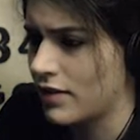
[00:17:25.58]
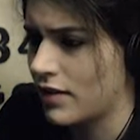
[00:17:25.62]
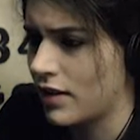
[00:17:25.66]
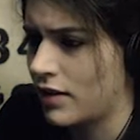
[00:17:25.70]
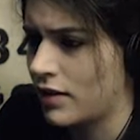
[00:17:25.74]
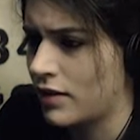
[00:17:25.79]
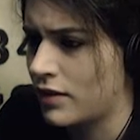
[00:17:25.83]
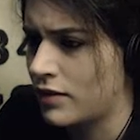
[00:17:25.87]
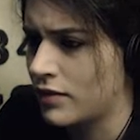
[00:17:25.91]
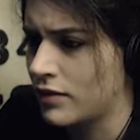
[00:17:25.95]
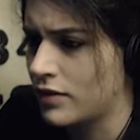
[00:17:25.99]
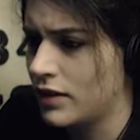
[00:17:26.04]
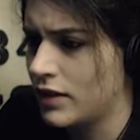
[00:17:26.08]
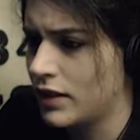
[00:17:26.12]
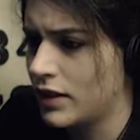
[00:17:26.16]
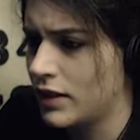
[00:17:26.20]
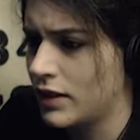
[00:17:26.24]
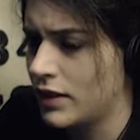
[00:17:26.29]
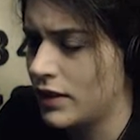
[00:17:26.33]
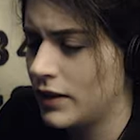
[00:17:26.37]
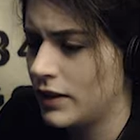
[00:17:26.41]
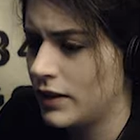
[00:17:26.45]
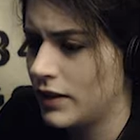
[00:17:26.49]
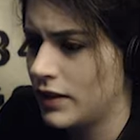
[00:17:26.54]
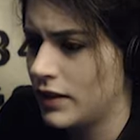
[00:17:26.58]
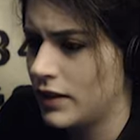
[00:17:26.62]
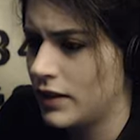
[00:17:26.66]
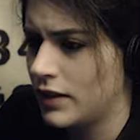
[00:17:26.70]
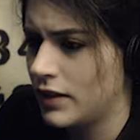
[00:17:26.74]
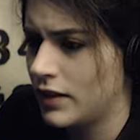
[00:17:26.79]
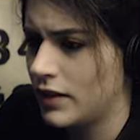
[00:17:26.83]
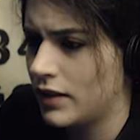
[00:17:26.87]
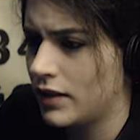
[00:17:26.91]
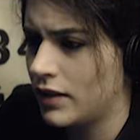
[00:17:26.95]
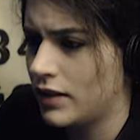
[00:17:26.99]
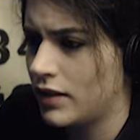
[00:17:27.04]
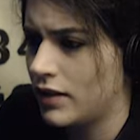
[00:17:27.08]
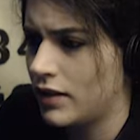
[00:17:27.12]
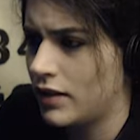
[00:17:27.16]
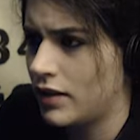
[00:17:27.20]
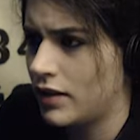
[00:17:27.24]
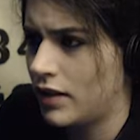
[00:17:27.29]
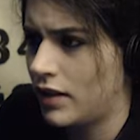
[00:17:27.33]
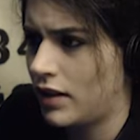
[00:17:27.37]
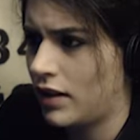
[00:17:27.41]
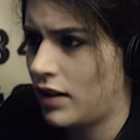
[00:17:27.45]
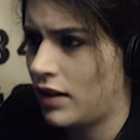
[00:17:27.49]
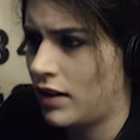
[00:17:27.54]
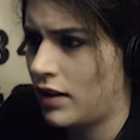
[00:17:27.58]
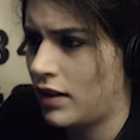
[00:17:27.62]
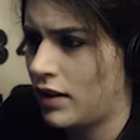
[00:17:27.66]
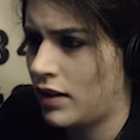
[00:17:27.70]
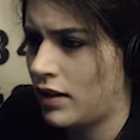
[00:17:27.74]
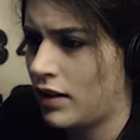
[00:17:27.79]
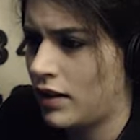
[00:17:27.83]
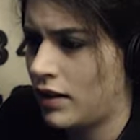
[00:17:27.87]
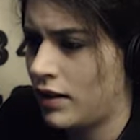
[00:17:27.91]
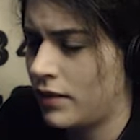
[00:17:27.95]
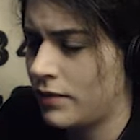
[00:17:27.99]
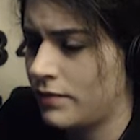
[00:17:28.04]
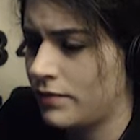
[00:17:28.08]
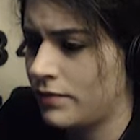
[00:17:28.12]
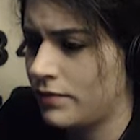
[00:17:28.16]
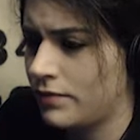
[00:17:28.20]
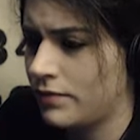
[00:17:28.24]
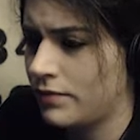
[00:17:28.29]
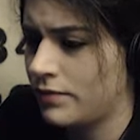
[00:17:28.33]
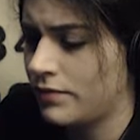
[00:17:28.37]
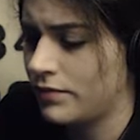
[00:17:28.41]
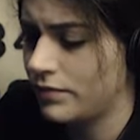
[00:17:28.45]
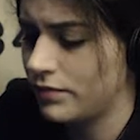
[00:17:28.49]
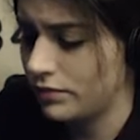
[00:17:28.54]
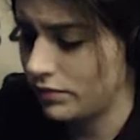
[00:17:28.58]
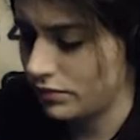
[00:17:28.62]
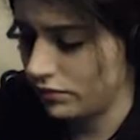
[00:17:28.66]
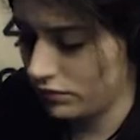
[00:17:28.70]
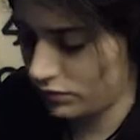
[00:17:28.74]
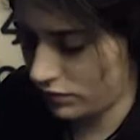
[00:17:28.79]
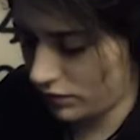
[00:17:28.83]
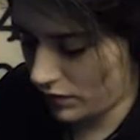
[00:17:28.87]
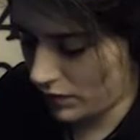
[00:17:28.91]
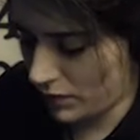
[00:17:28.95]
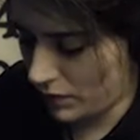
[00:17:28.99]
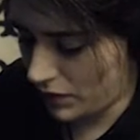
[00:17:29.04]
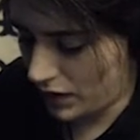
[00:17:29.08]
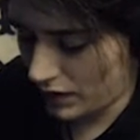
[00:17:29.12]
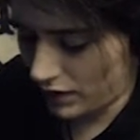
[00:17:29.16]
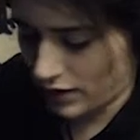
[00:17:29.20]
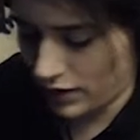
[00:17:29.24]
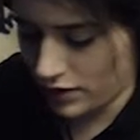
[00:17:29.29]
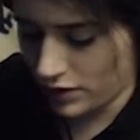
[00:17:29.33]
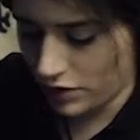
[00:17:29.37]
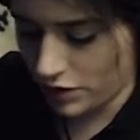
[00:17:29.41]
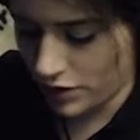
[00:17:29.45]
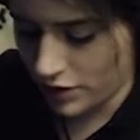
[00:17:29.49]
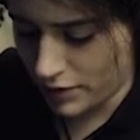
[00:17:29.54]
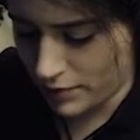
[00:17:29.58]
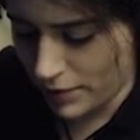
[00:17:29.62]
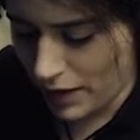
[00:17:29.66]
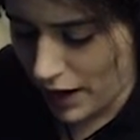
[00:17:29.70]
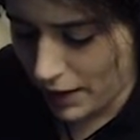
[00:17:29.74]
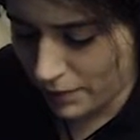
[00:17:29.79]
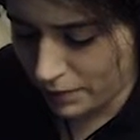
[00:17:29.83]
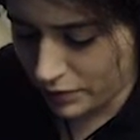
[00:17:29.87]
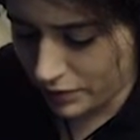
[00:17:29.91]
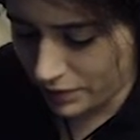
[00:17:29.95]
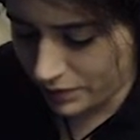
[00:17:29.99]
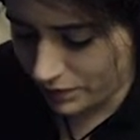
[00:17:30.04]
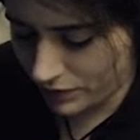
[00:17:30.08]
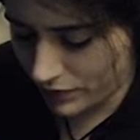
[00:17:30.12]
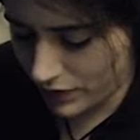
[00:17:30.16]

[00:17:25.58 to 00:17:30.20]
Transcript: So, let's look at the map.